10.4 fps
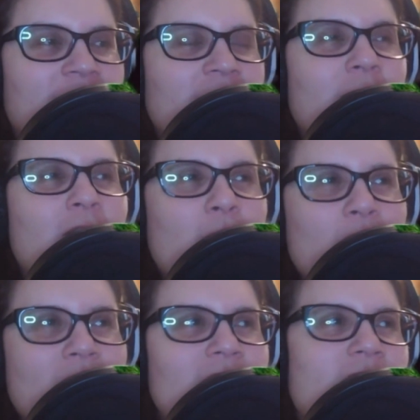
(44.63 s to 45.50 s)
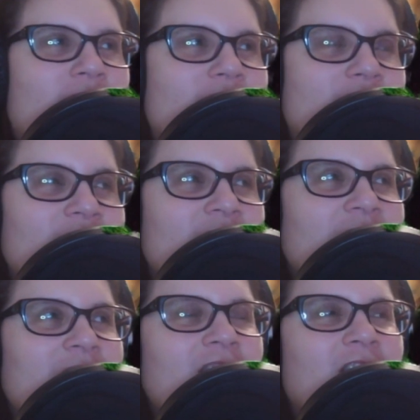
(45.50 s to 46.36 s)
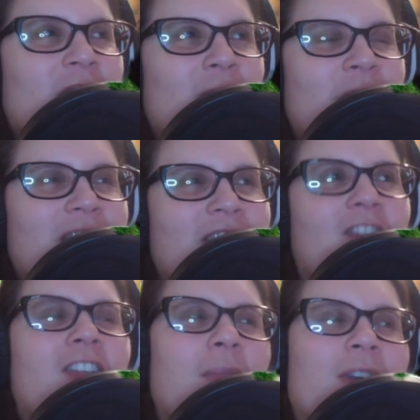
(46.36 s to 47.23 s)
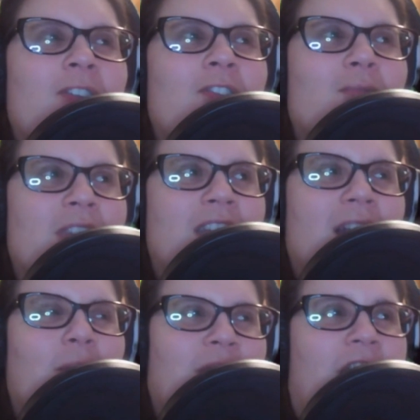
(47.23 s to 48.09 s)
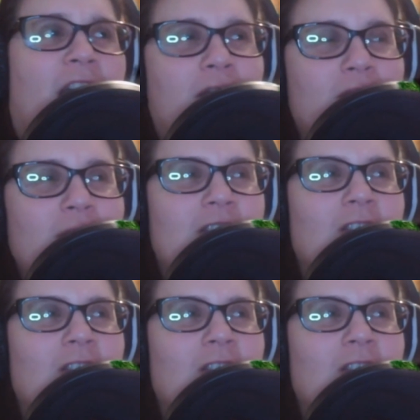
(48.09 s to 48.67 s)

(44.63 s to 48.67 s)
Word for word: you'll know more than Sarn does. So it's actually better to read that book after it.